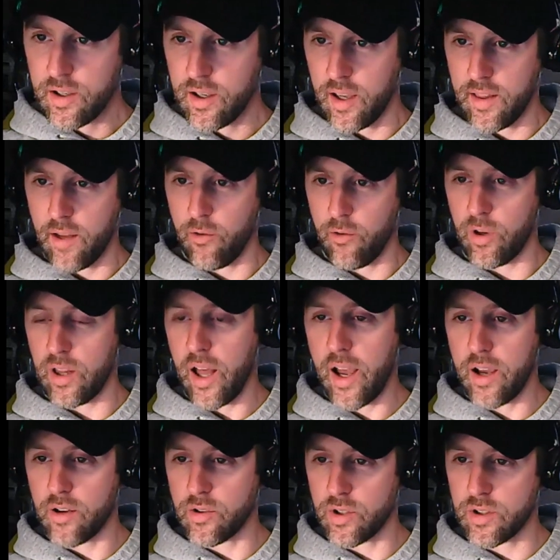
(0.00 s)
Can they rely
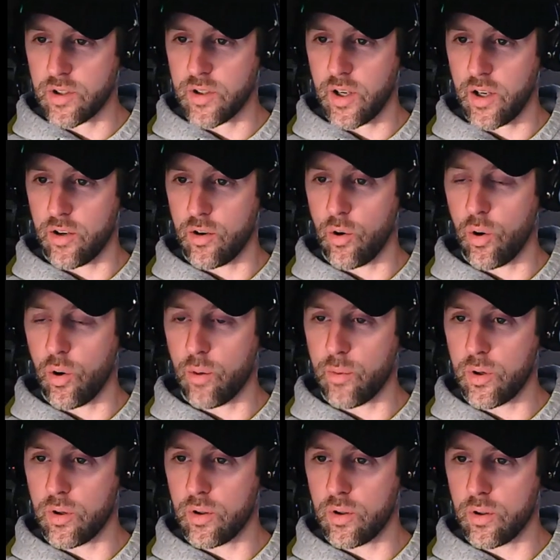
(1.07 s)
on just like a
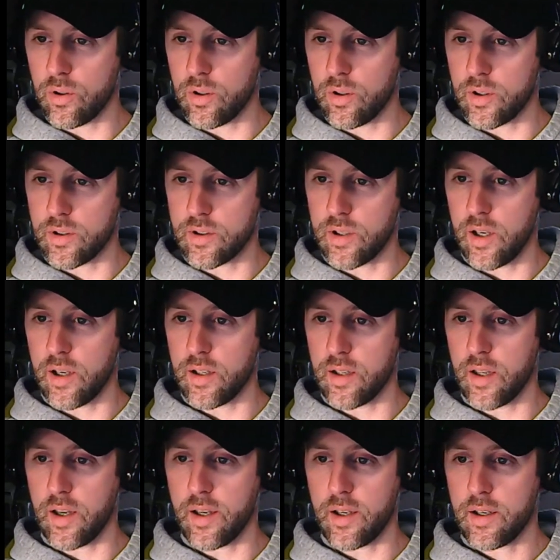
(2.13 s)
normal, let's say
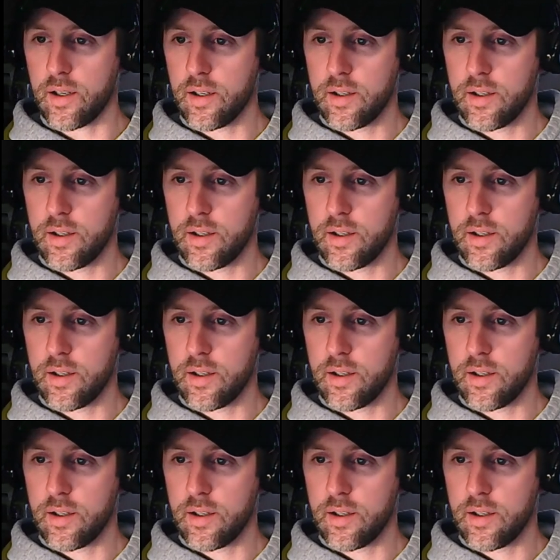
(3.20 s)
like